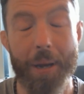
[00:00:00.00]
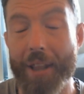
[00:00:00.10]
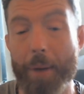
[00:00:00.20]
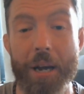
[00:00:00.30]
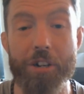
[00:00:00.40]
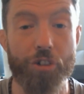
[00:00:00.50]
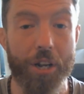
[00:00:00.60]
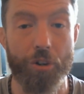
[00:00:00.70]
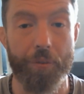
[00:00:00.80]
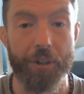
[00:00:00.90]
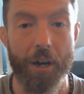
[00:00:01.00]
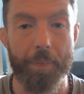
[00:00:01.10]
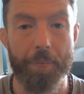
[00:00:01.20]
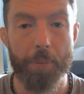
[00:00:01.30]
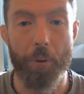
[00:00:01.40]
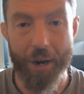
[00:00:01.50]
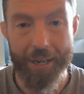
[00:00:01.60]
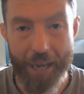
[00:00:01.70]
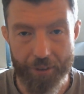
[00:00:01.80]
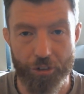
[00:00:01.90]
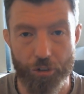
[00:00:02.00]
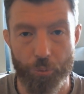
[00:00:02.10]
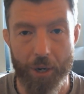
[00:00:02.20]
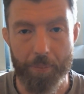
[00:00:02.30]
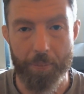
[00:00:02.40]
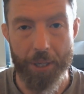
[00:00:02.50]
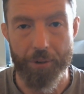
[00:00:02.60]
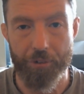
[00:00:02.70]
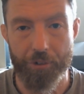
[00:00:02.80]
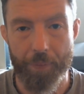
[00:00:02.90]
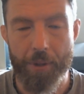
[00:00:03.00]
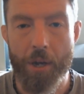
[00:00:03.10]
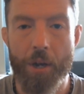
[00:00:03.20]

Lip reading: and that might change over time. But right now, this is what it means.